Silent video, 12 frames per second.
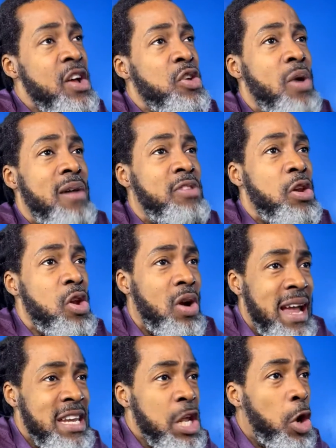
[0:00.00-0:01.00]
you have to look
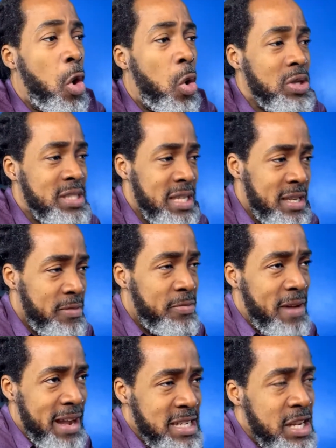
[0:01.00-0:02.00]
at the causative
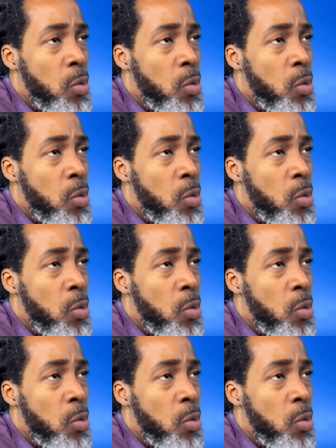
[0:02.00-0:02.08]
factor.